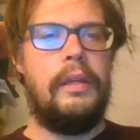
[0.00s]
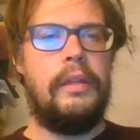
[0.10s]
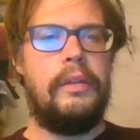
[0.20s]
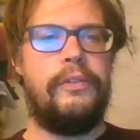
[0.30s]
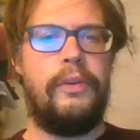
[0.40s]

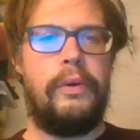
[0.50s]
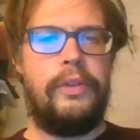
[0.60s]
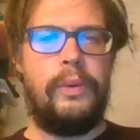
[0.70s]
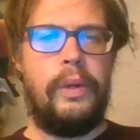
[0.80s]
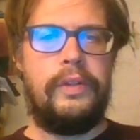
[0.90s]
The fourth
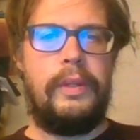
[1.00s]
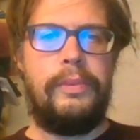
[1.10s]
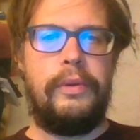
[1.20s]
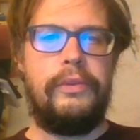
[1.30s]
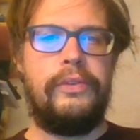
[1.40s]
equality
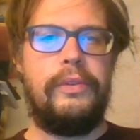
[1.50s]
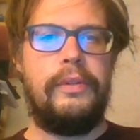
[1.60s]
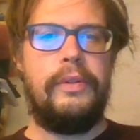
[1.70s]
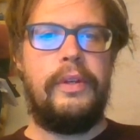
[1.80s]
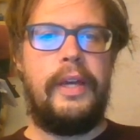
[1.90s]
proof
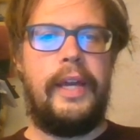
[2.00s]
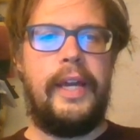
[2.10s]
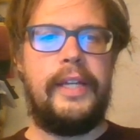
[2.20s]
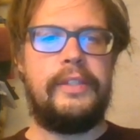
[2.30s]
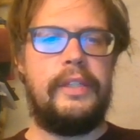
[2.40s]

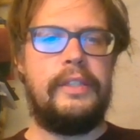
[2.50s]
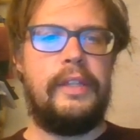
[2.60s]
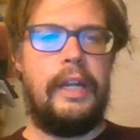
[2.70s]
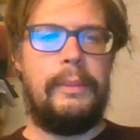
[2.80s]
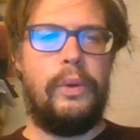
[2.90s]
is
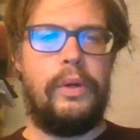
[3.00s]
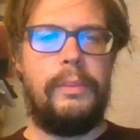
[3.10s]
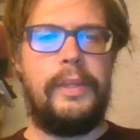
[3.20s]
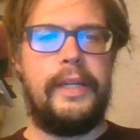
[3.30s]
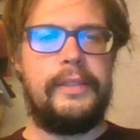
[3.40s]
slightly more
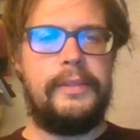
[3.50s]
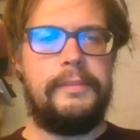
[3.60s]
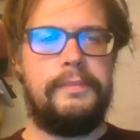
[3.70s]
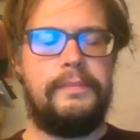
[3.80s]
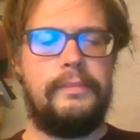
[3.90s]
complex.
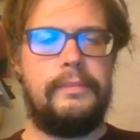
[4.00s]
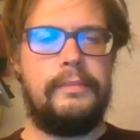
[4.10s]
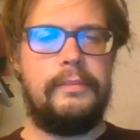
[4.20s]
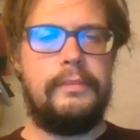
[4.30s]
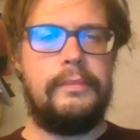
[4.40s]

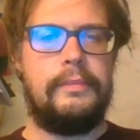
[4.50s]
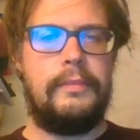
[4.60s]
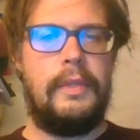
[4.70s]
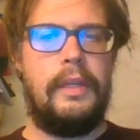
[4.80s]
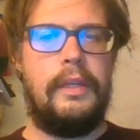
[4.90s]

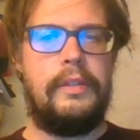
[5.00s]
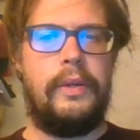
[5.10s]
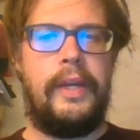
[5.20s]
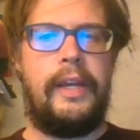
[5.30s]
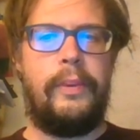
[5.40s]

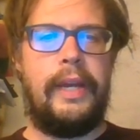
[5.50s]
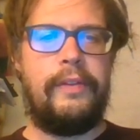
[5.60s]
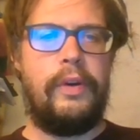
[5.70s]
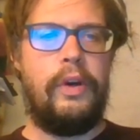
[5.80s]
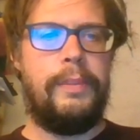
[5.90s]
So here we
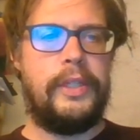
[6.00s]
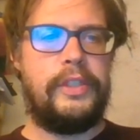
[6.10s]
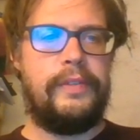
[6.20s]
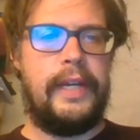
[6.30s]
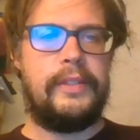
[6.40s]
have a whole
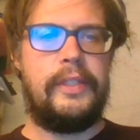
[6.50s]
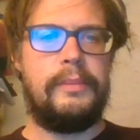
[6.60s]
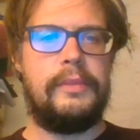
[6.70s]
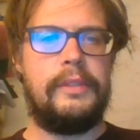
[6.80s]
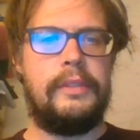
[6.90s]
bunch of
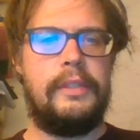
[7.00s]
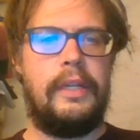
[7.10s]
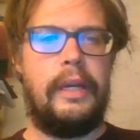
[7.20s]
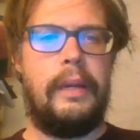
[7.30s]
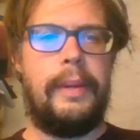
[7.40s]
axioms
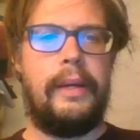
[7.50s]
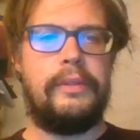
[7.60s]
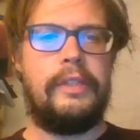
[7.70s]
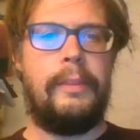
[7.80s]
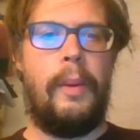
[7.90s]

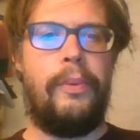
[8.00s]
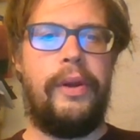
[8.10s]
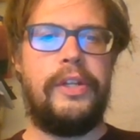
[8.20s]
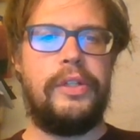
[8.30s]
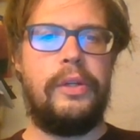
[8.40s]
about some
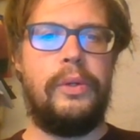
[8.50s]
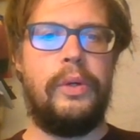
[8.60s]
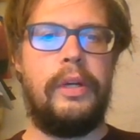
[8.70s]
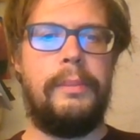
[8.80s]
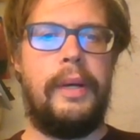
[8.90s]
operation
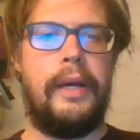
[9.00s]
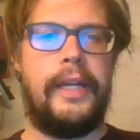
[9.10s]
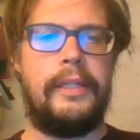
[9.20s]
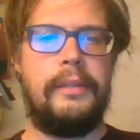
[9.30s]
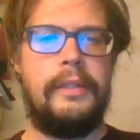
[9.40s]
called
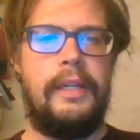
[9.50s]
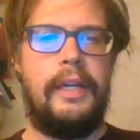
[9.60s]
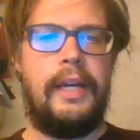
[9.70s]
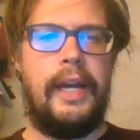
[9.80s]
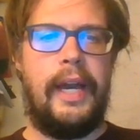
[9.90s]
combine
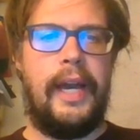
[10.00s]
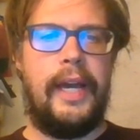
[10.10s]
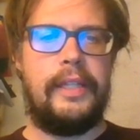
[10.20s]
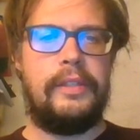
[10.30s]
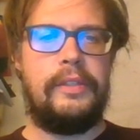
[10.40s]

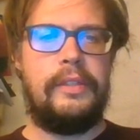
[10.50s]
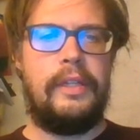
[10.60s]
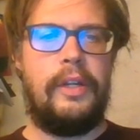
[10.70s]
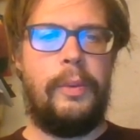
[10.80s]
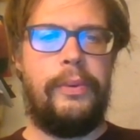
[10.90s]
and
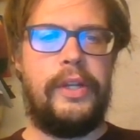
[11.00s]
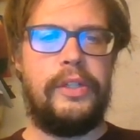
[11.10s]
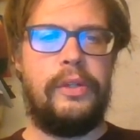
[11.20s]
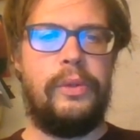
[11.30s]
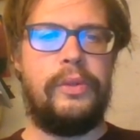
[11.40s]
an
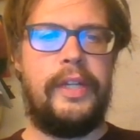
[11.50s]
operation called